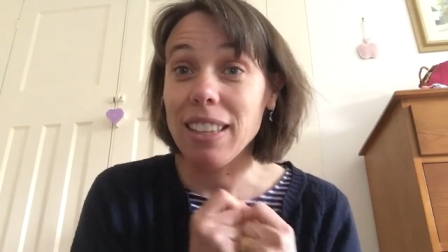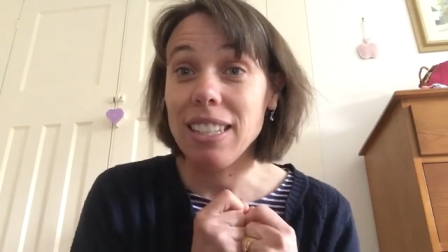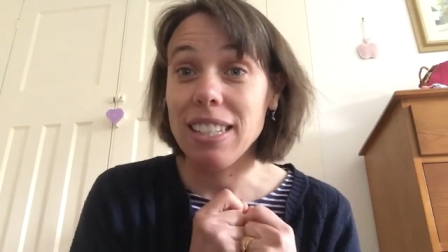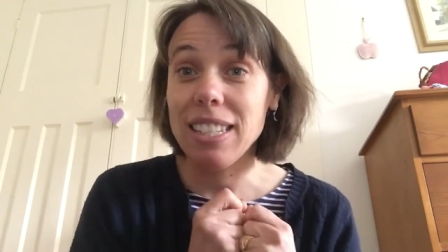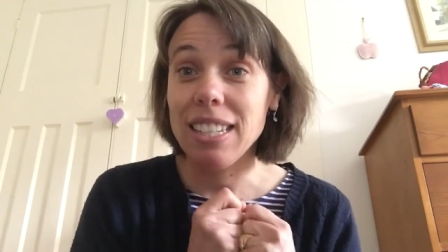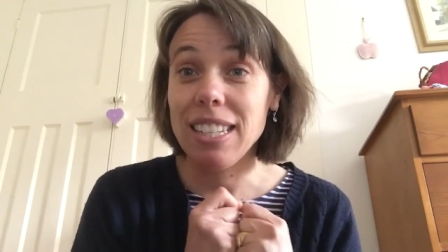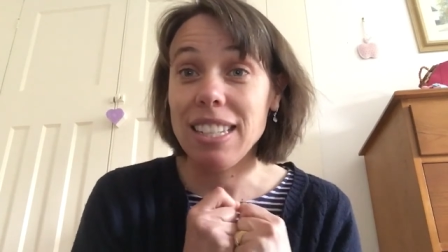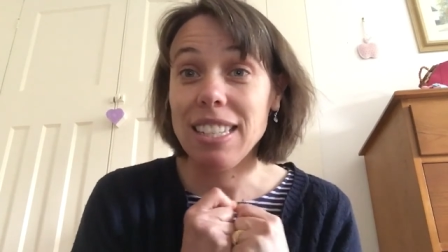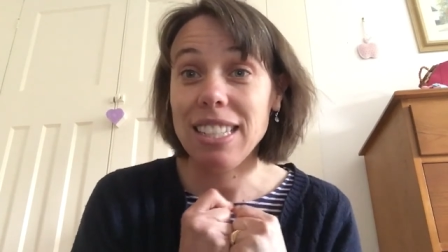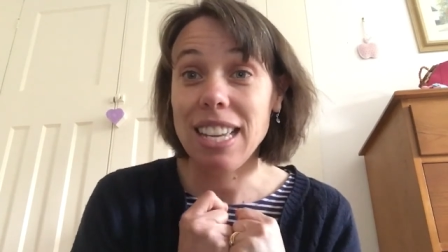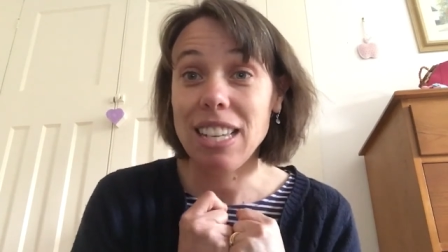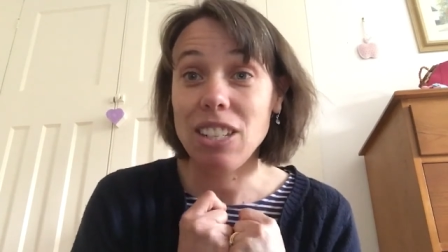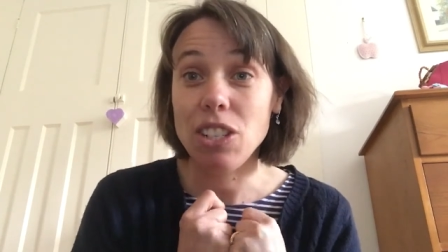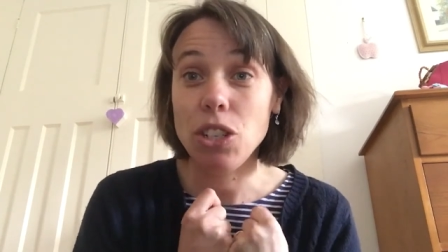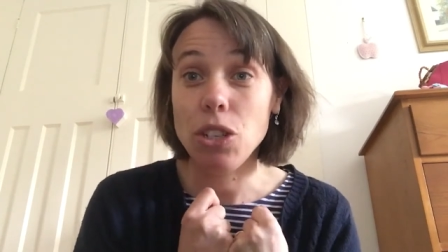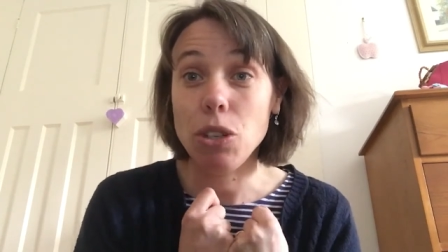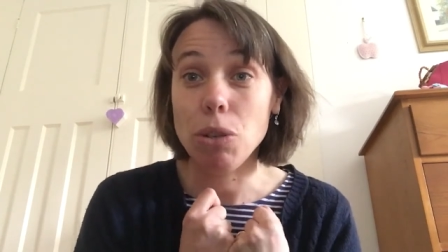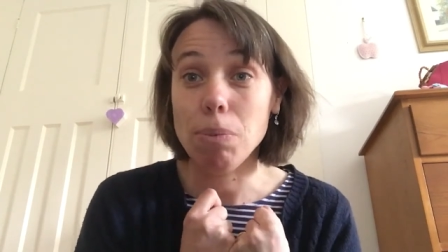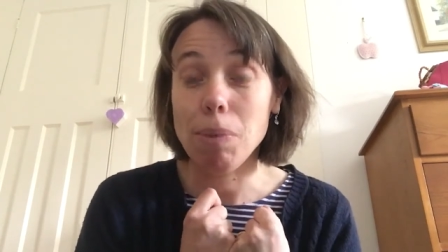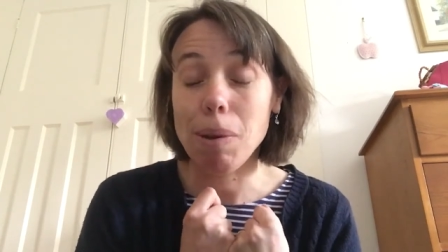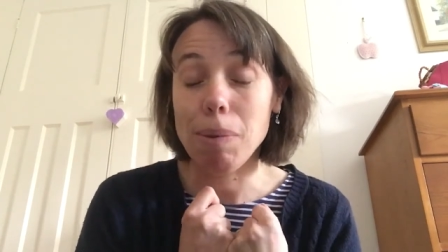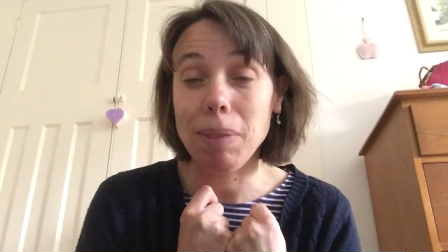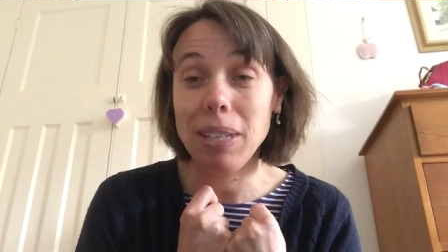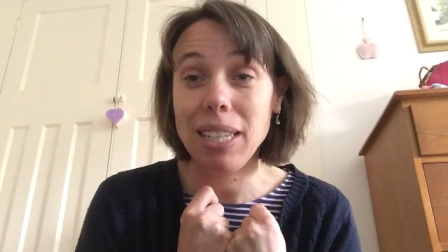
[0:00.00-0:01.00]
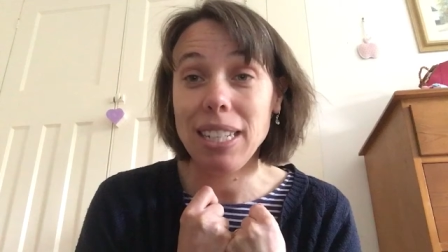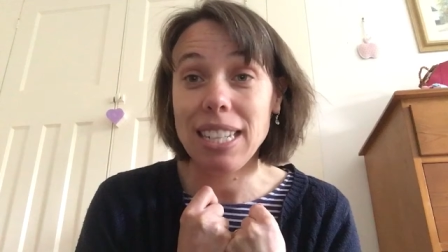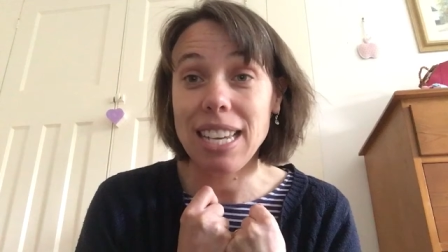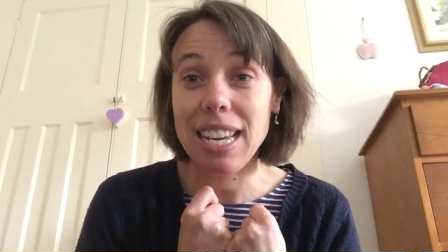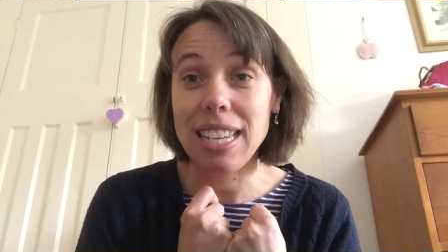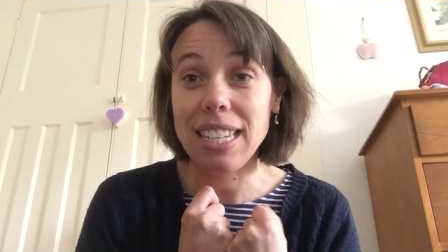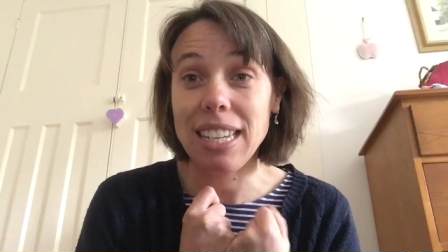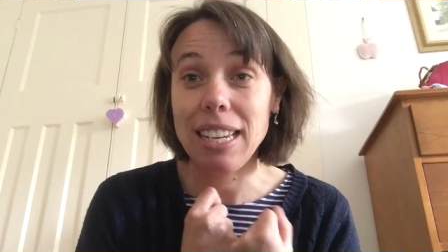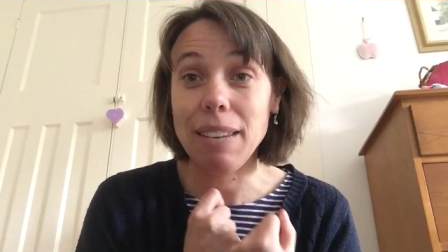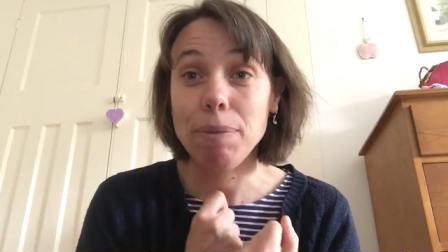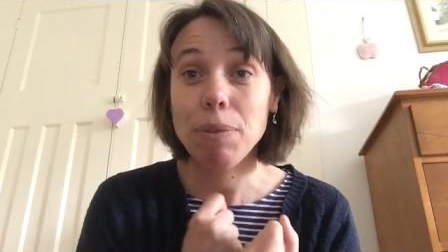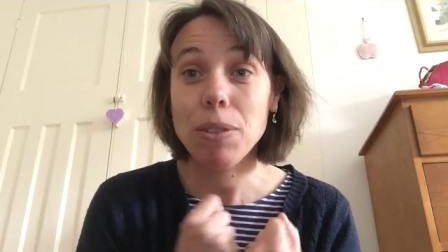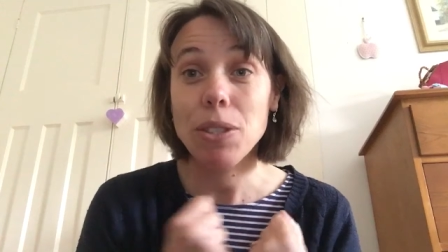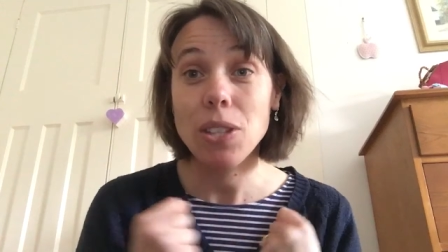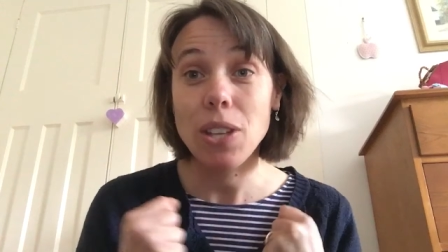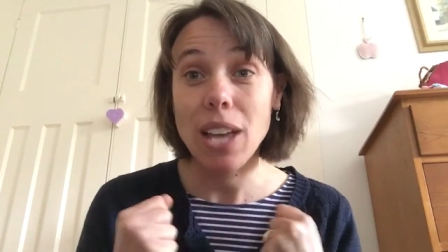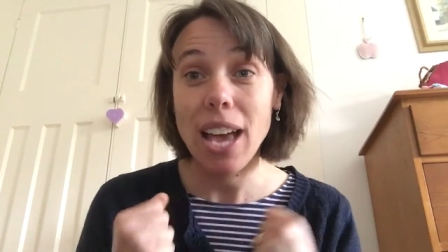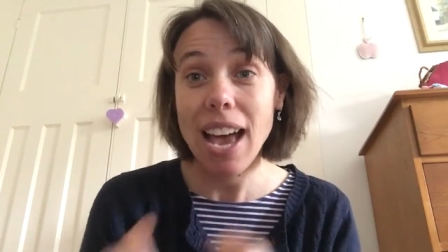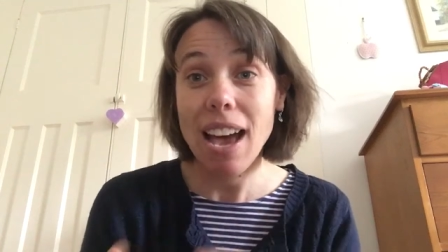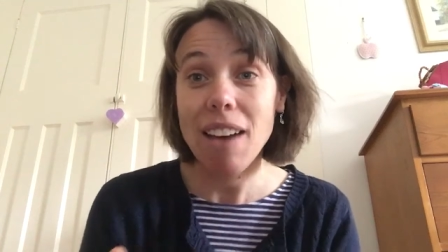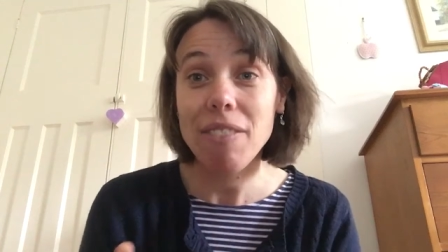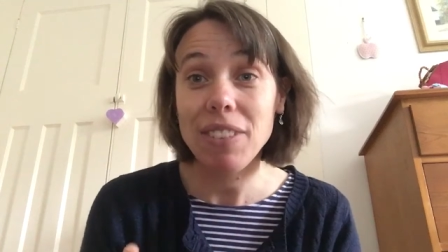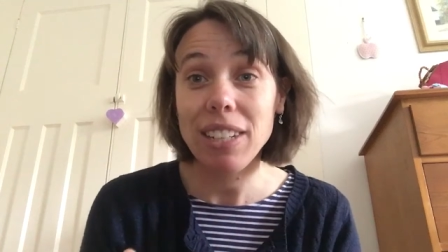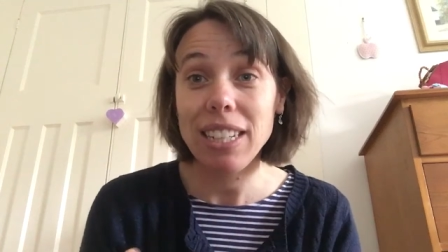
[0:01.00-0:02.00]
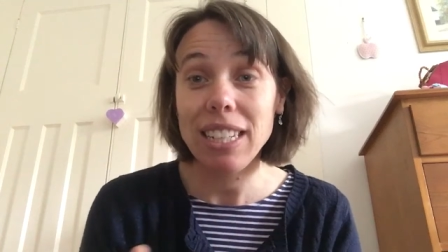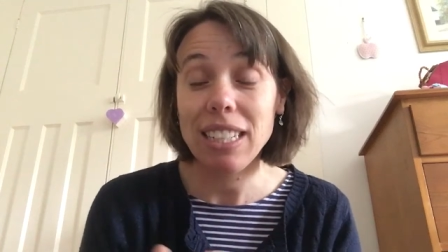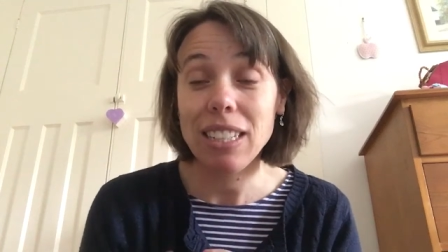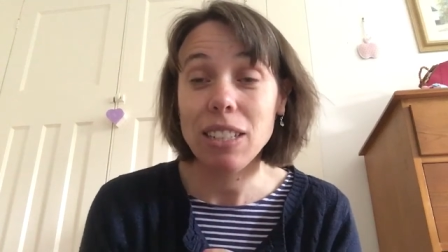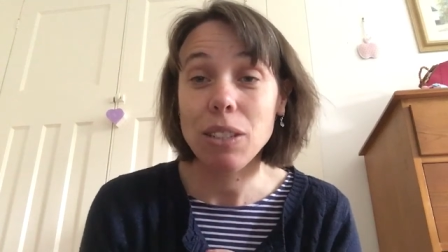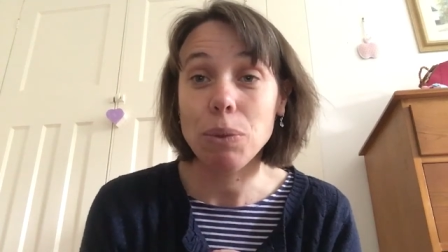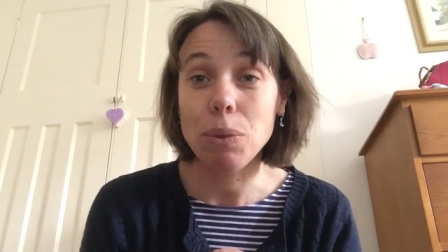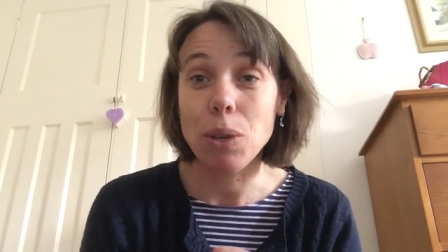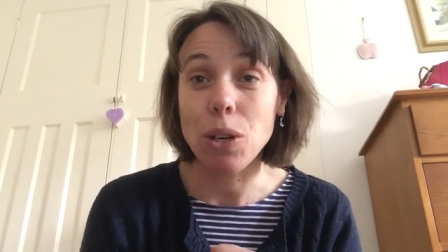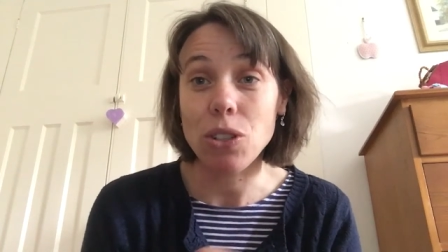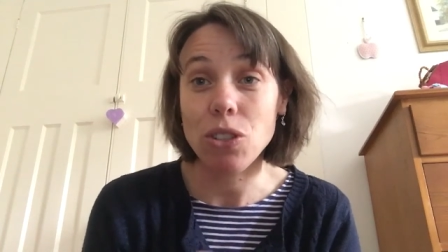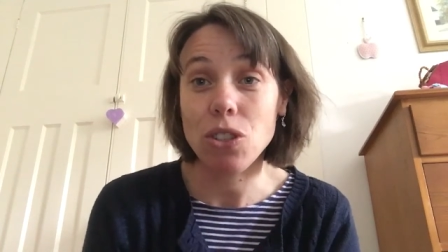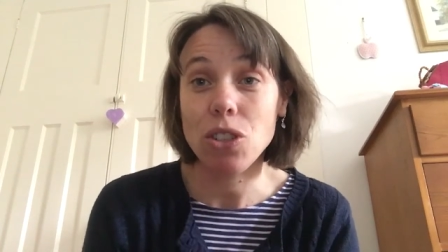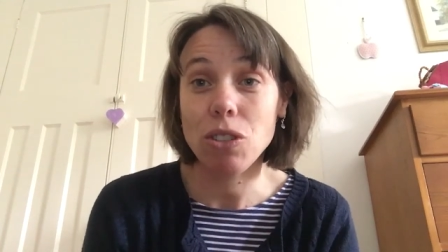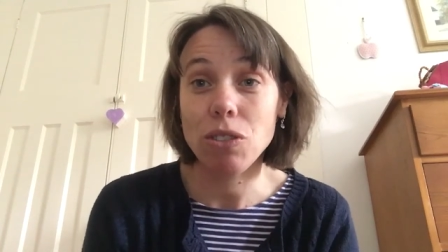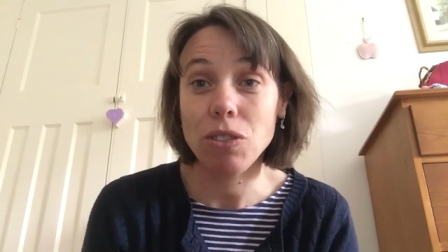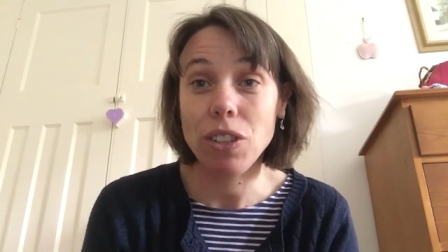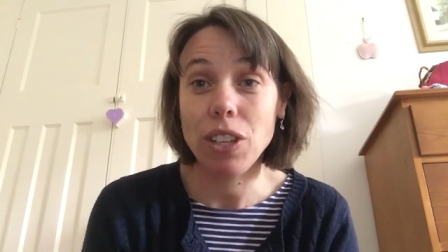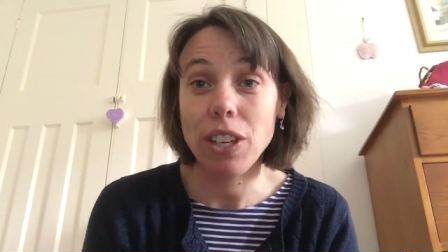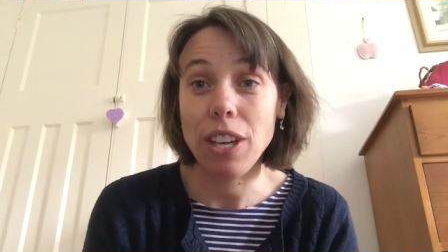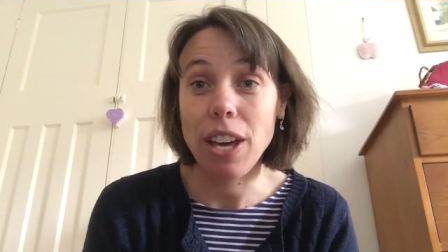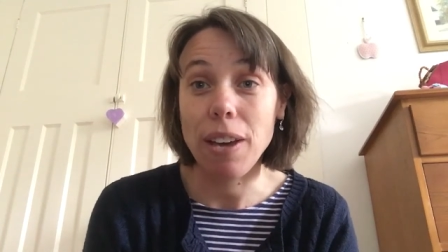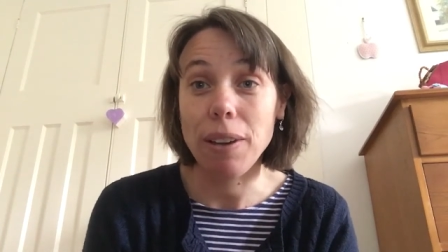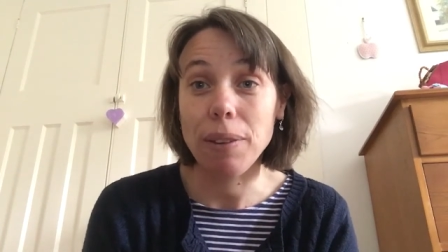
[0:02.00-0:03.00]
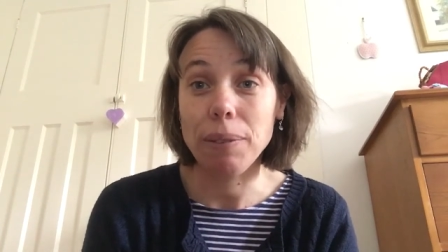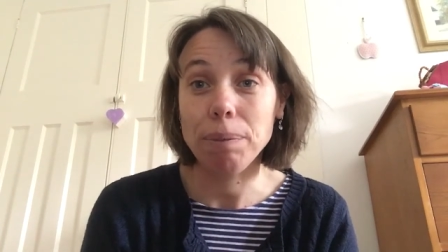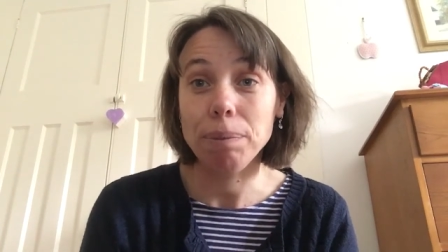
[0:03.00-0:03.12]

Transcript: that I sent to your mummy and daddy. So have a little watch. Off you go.